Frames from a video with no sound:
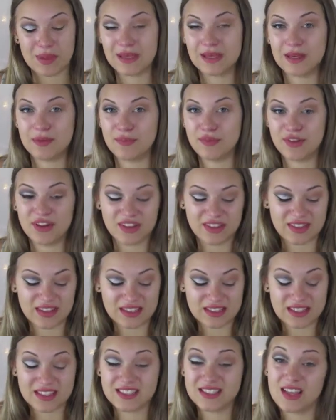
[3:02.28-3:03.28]
makeup look.
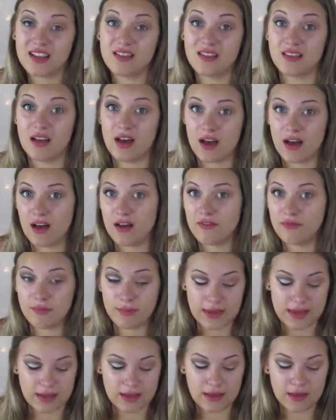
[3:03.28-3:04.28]
This is a lot of
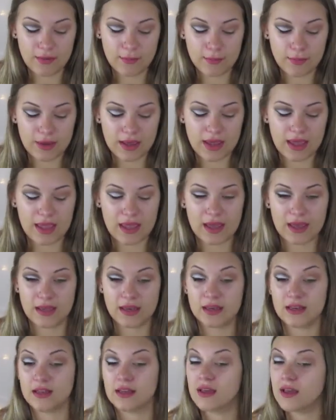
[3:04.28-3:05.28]
makeup,
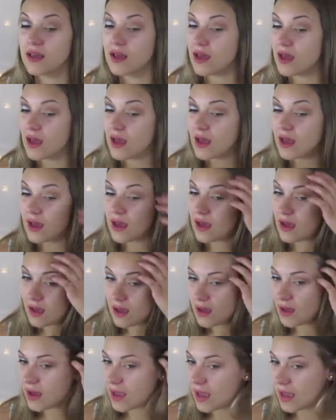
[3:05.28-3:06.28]
and
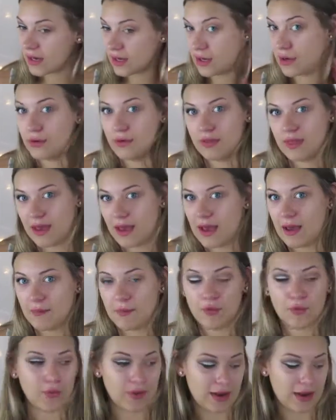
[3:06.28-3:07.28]
I know that,
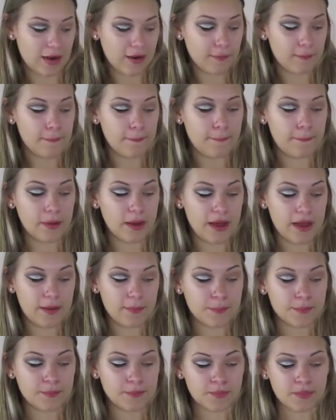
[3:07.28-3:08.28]
I'm aware, but
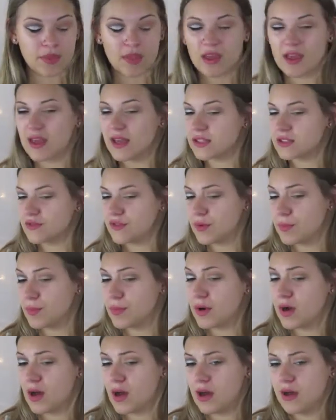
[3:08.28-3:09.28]
it's for
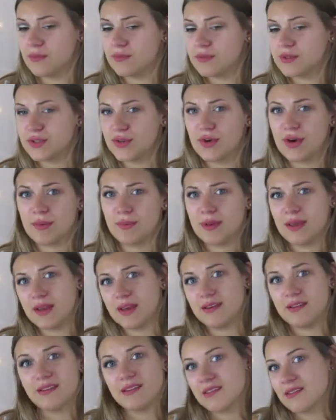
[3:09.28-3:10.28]
prom, so I
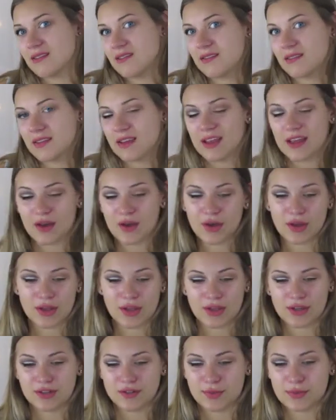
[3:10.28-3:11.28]
mean,
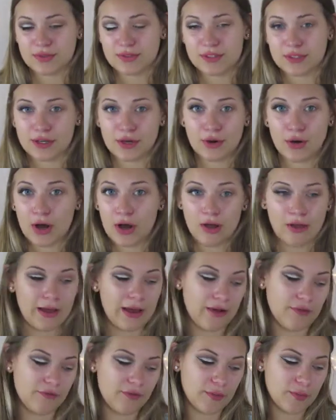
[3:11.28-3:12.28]
you're supposed to go all
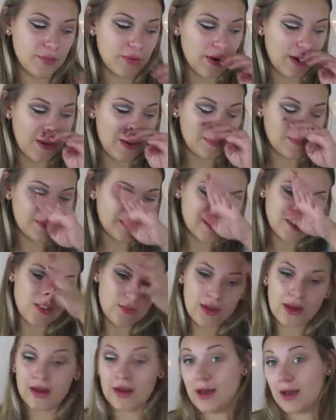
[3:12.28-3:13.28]
out for prom, so
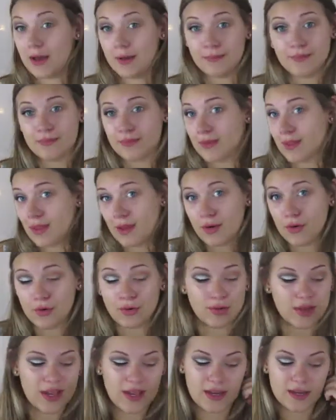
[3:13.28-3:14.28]
why not?
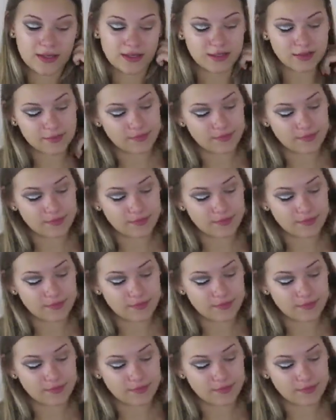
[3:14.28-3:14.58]
Who cares?